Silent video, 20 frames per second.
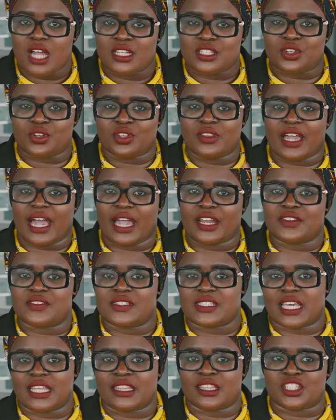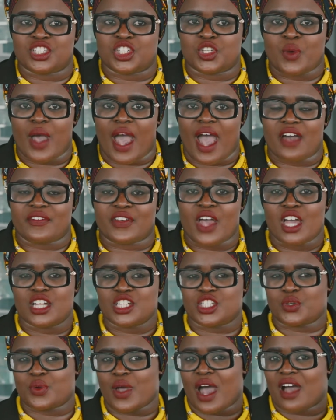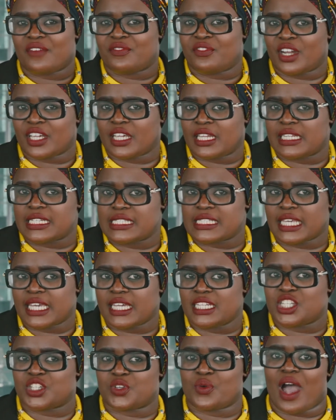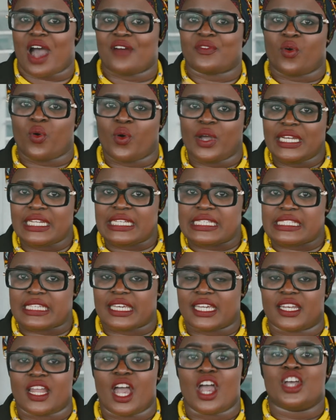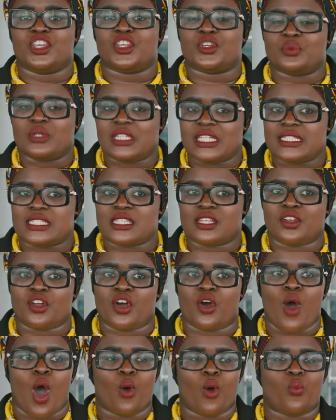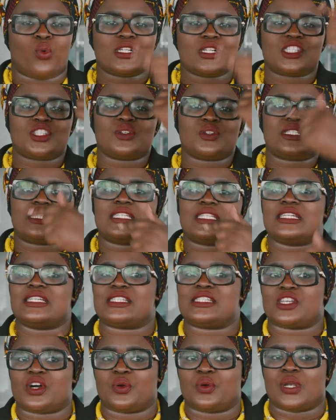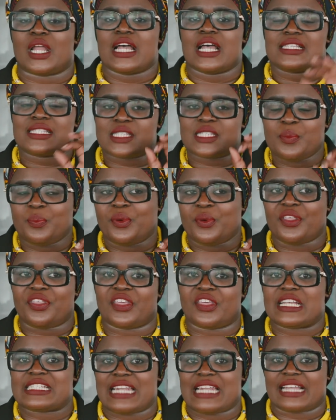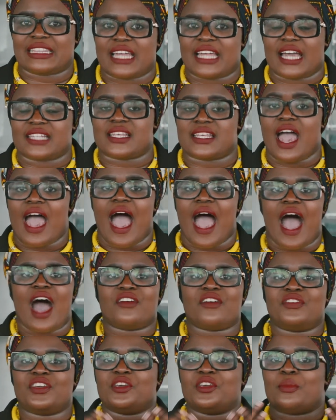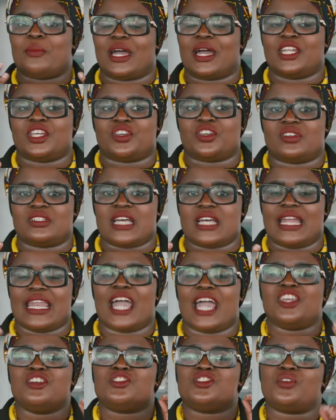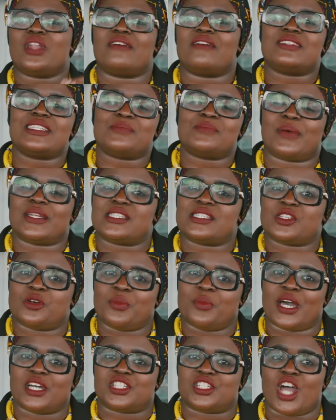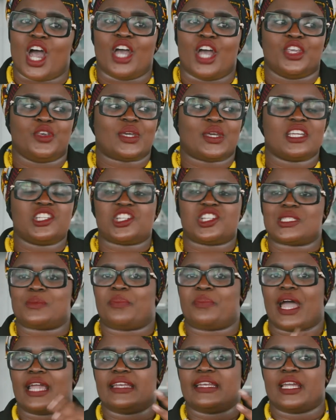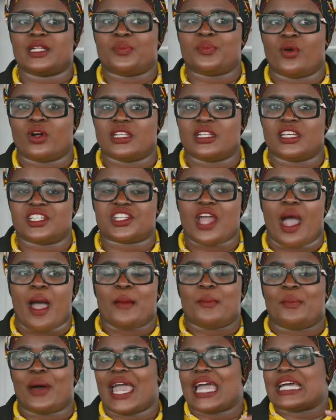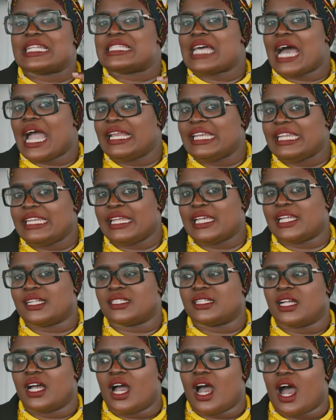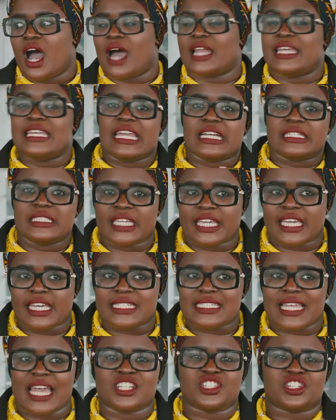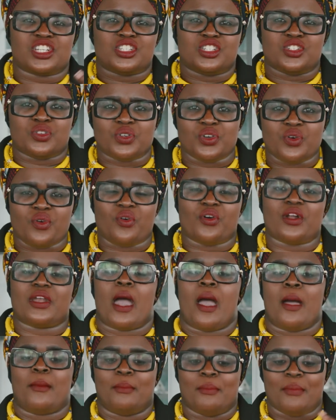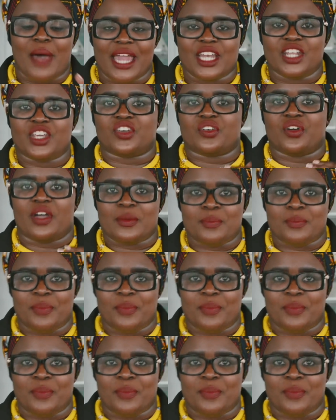to know the kind of skin that you have. Do you have regular skin? Do you have oily skin? You need to know what's your T-zone. Simple things like that. Having your manicure done. And you don't have to spend so much. You can just buy nail polish, buy a tiny nail, a nail kit, and just do your own manicure and